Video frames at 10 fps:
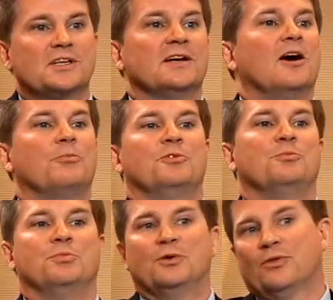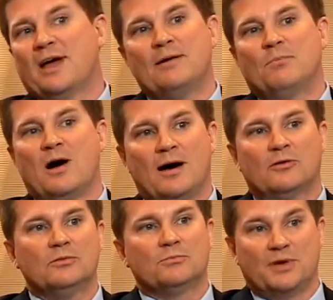can help you build that
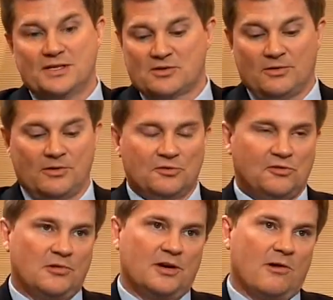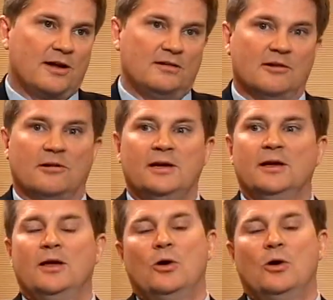model based on those three criteria.